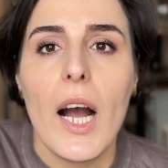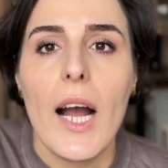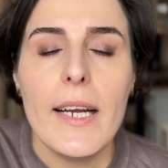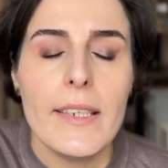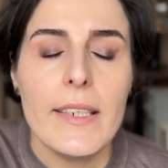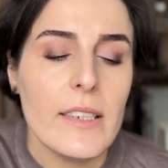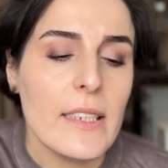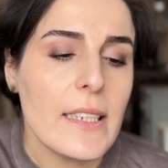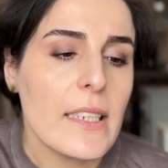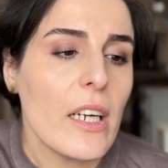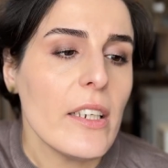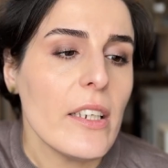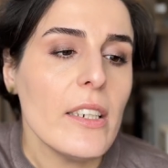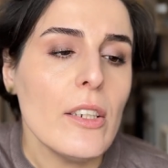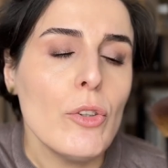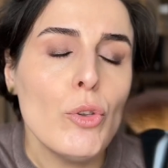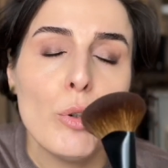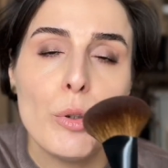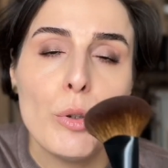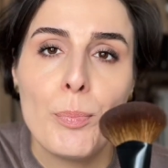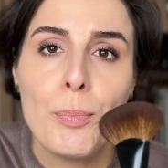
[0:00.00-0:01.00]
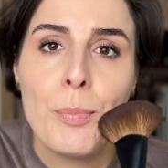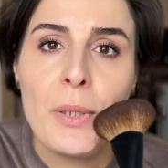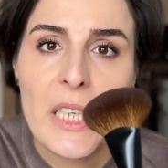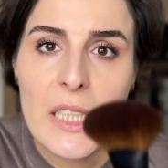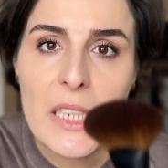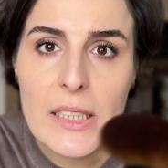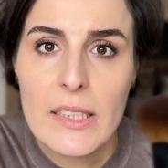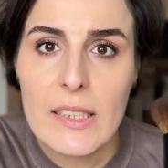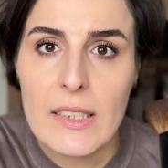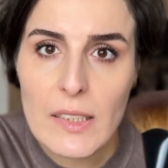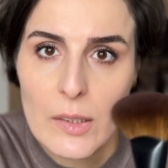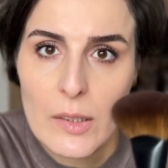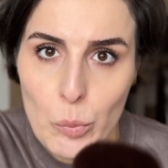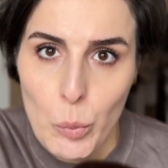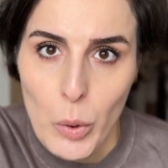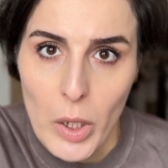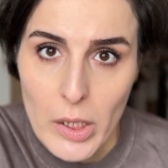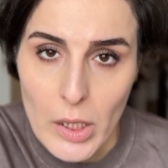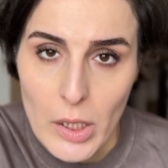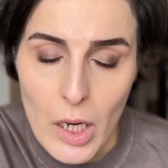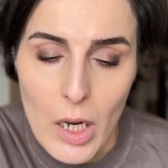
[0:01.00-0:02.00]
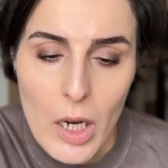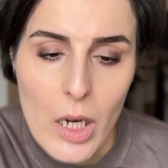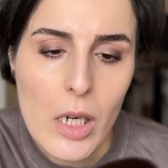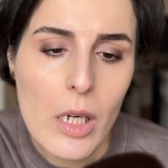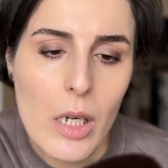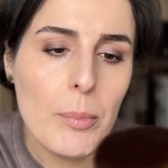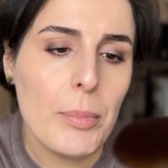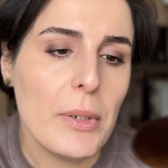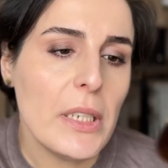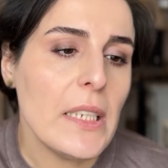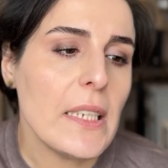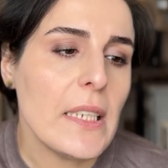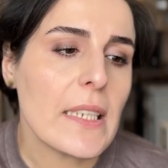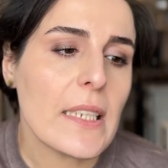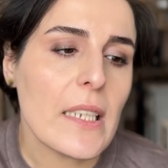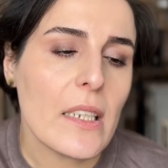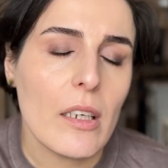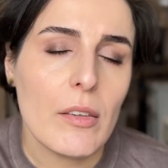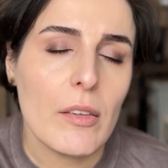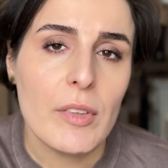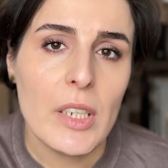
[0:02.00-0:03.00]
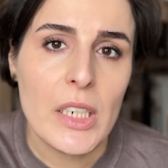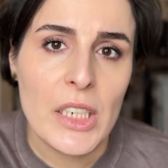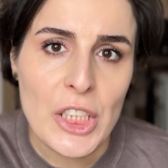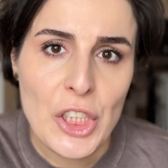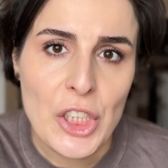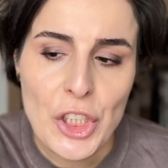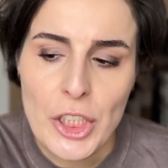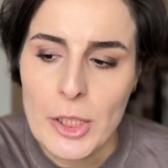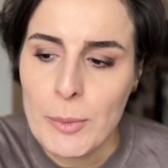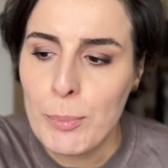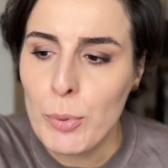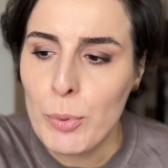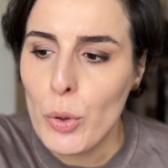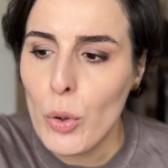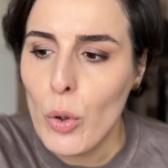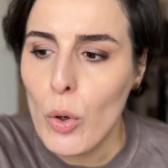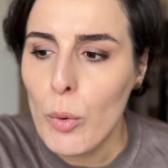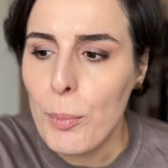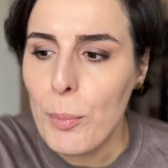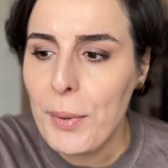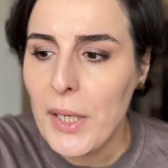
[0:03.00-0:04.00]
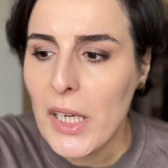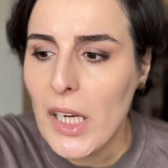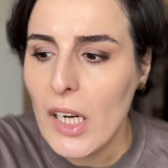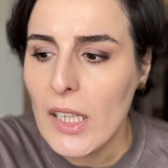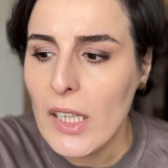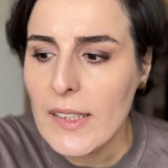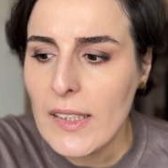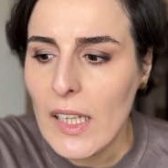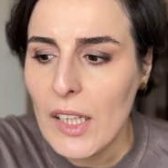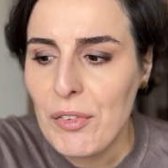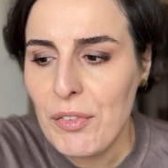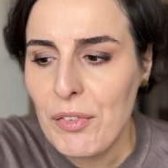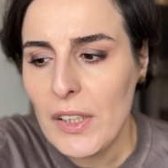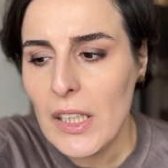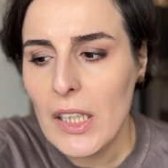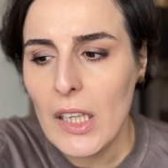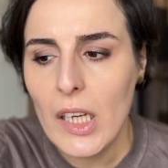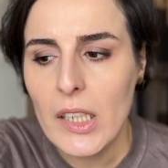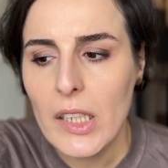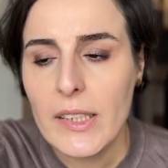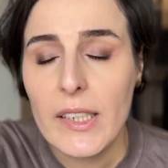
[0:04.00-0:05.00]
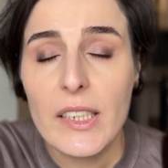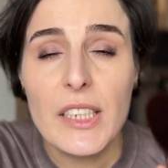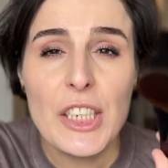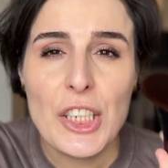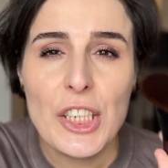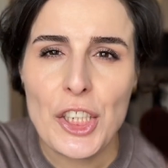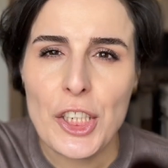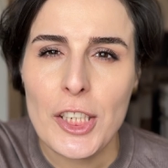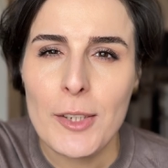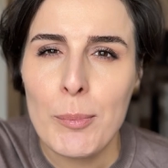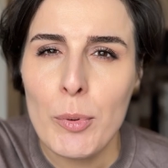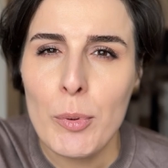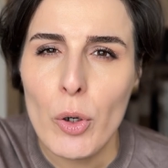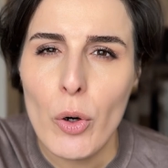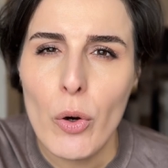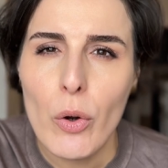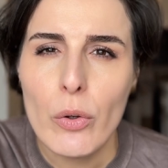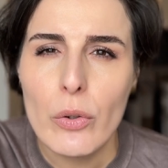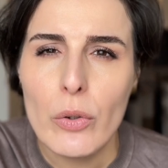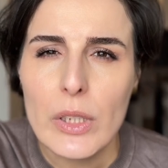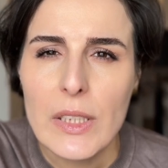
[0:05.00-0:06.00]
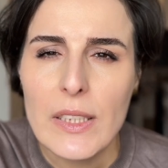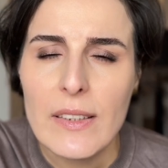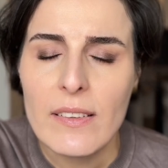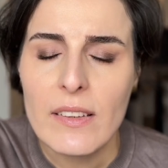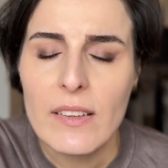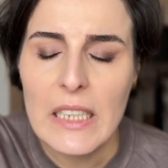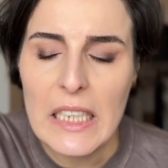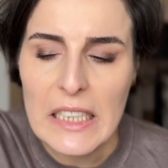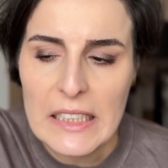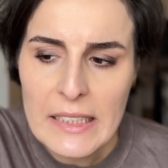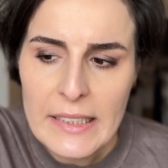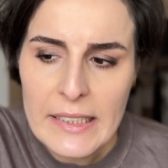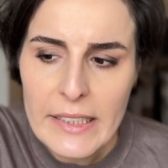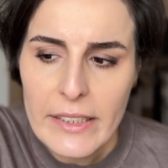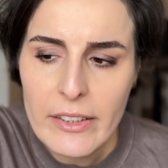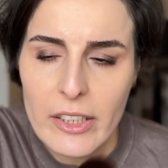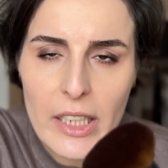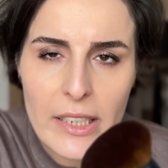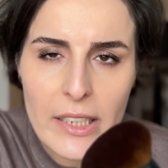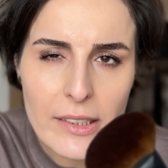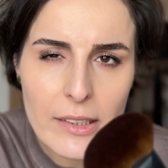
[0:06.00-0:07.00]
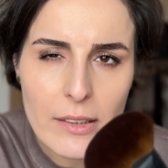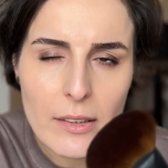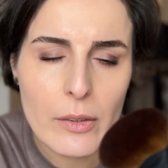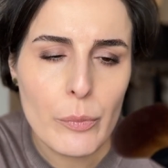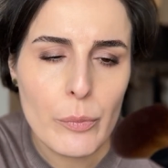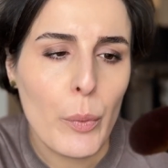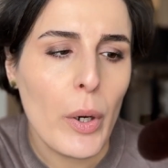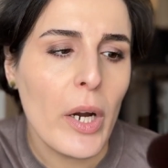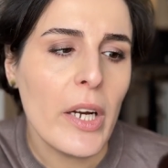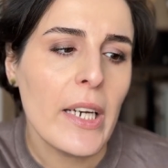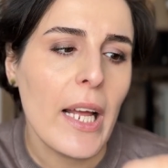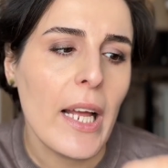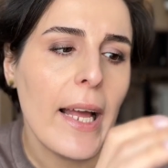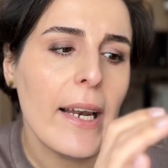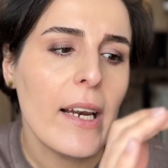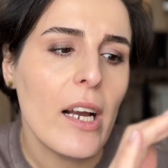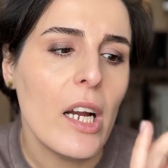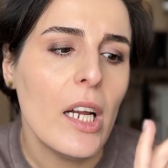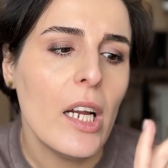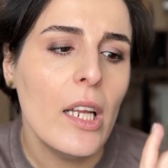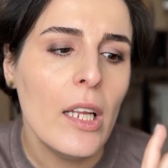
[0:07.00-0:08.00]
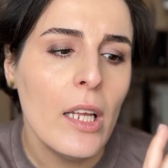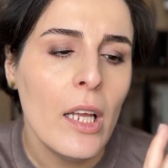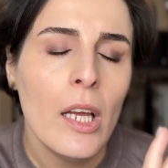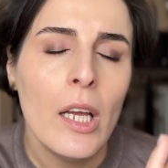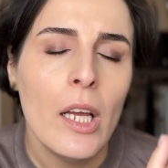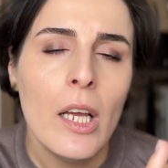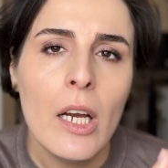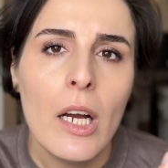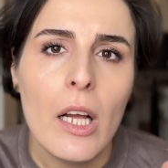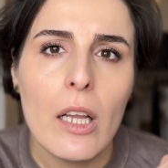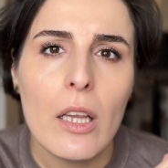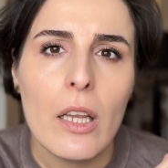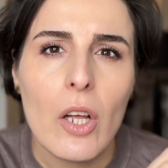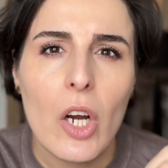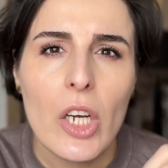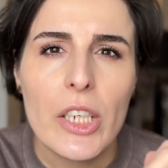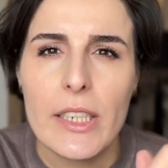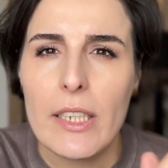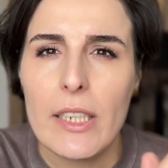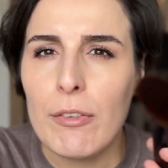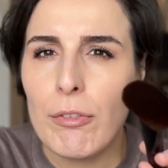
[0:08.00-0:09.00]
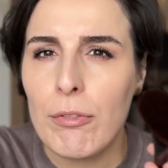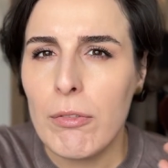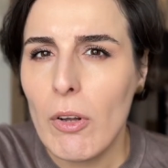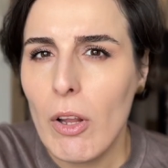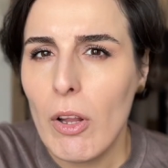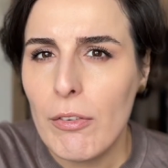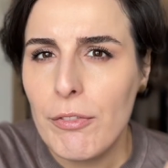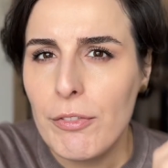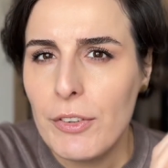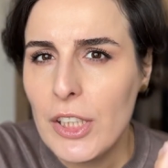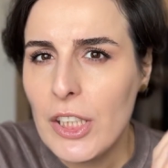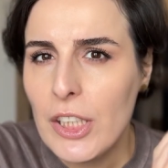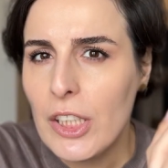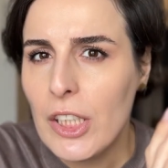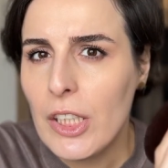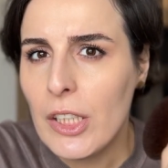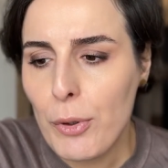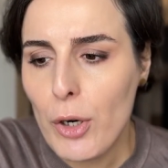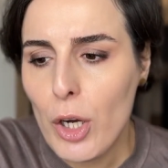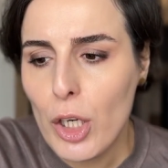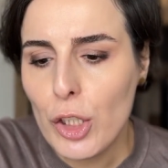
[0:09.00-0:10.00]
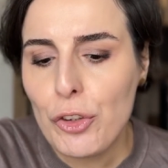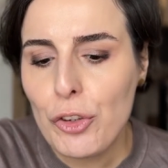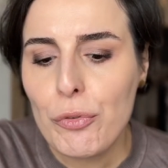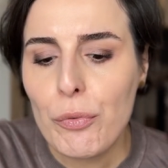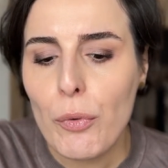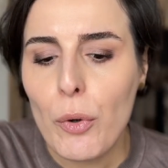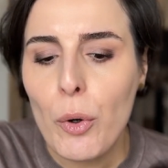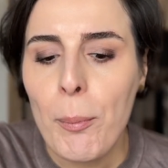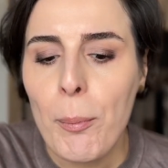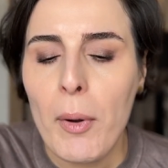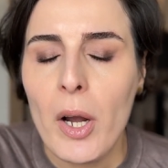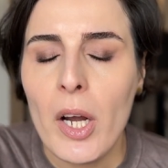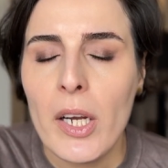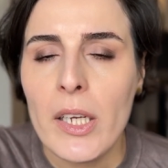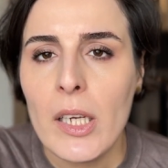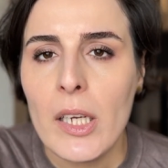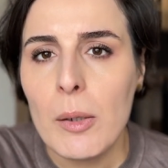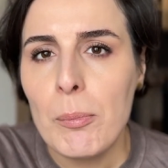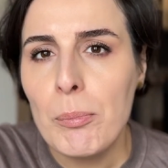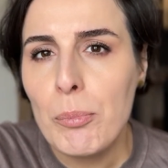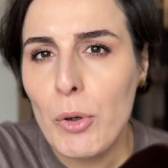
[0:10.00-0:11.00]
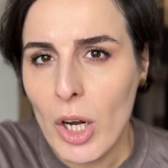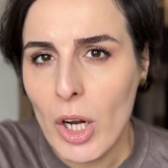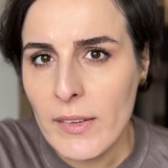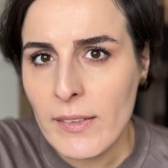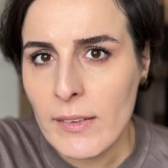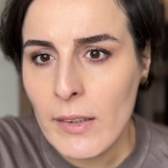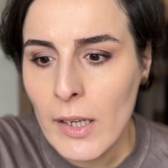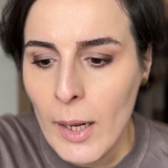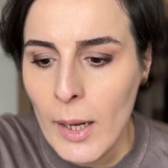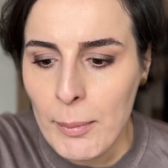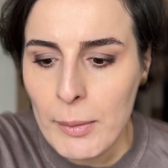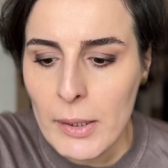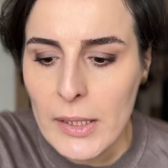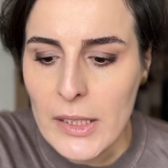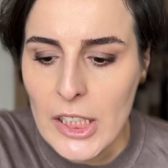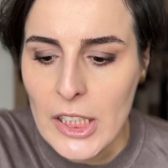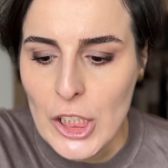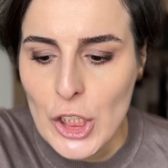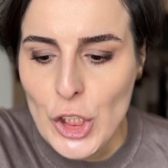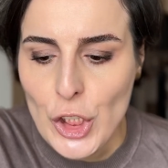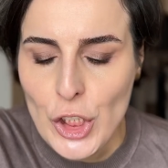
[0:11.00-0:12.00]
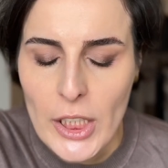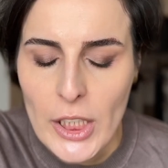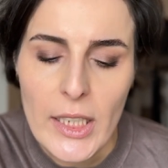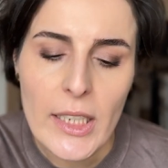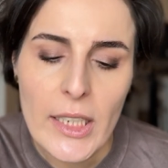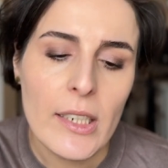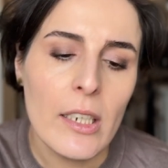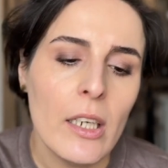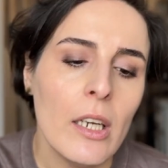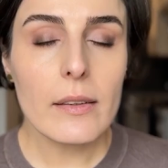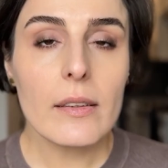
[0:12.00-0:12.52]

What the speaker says: I decided to pick this one up instead of the Niji Pro because I feel like the Niji Pro is denser than this one and I like a fluffier brush for my bronzer application.